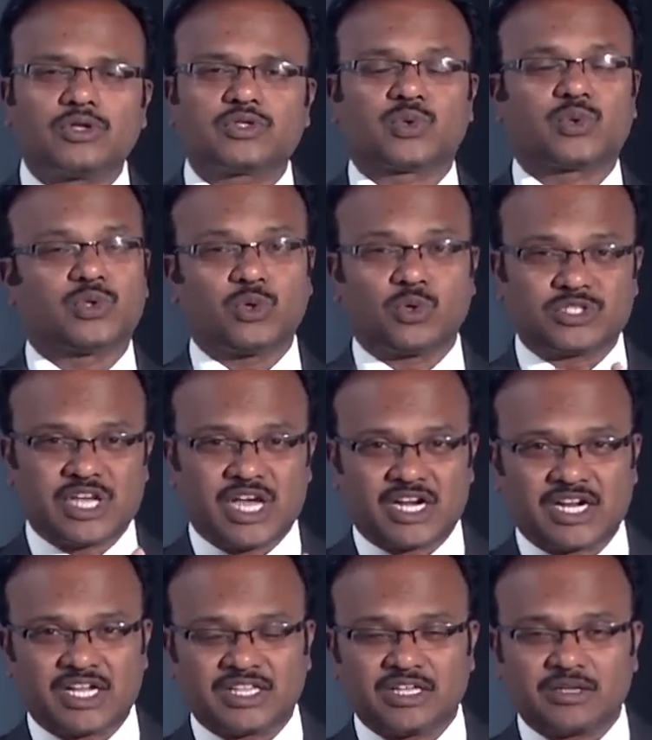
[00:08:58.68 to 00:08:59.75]
So, those are
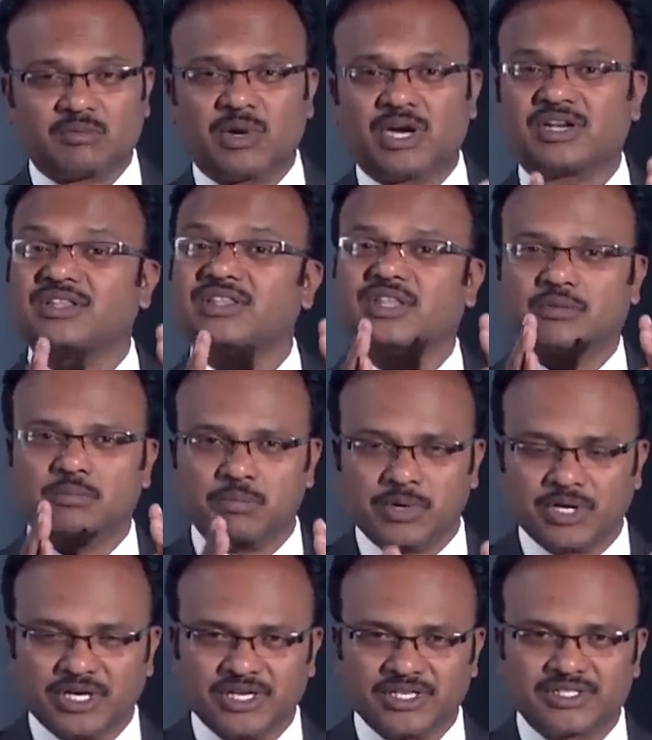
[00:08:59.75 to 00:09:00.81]
nothing but the
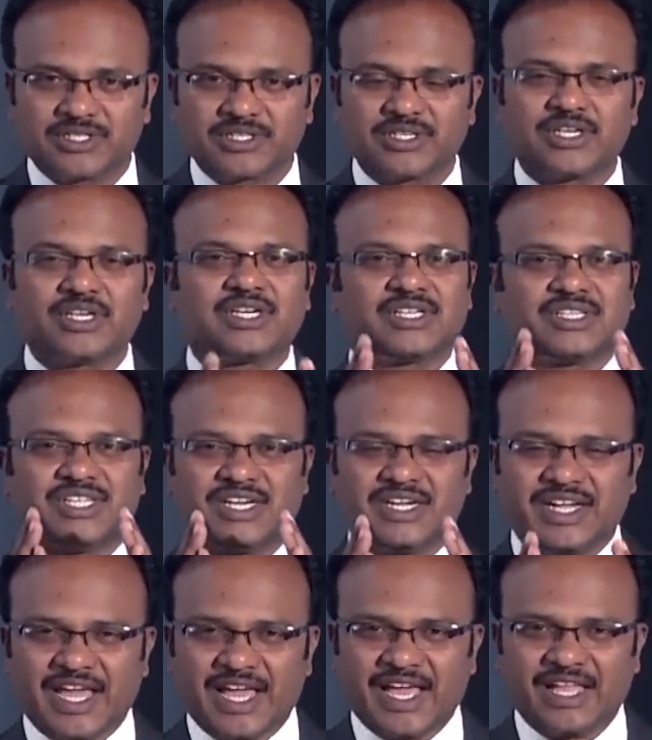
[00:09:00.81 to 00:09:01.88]
birth, the
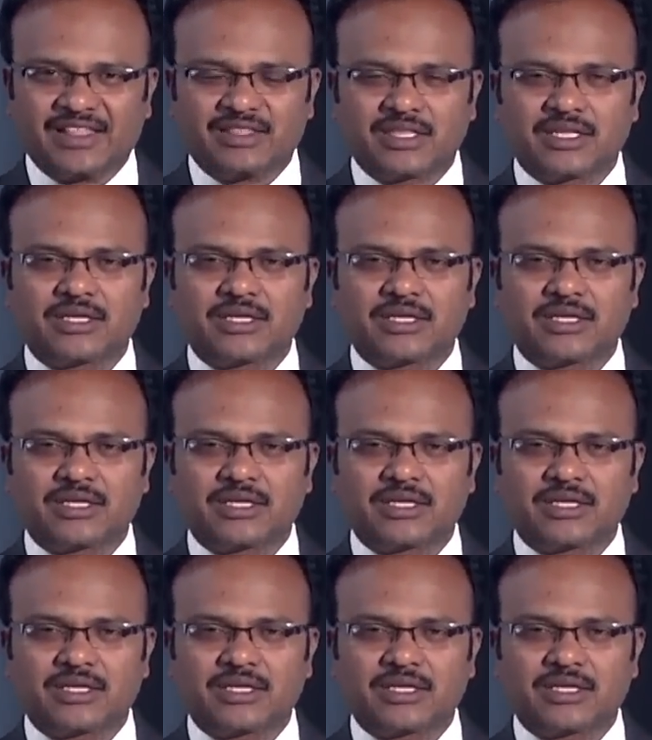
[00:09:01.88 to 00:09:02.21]
death,